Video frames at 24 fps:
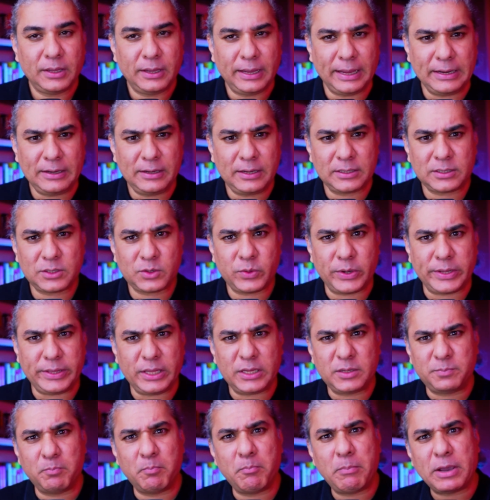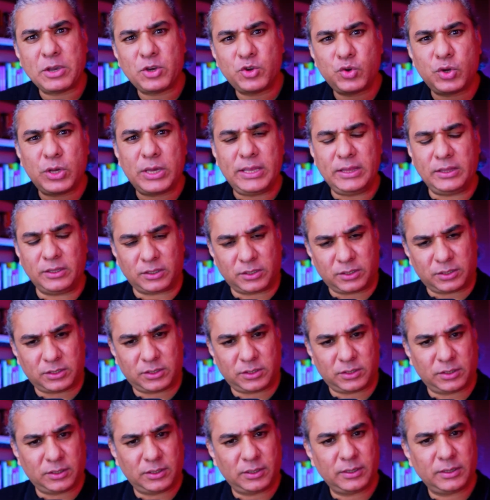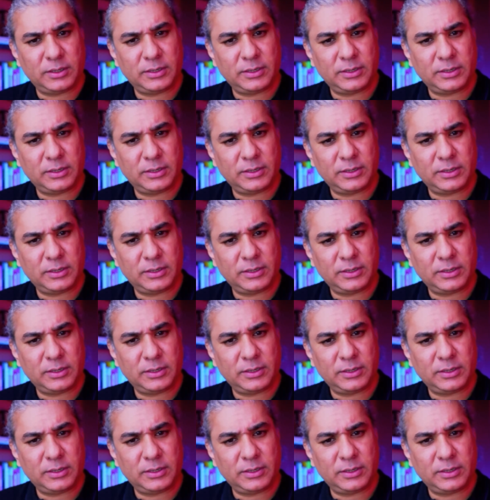Industry, these machines,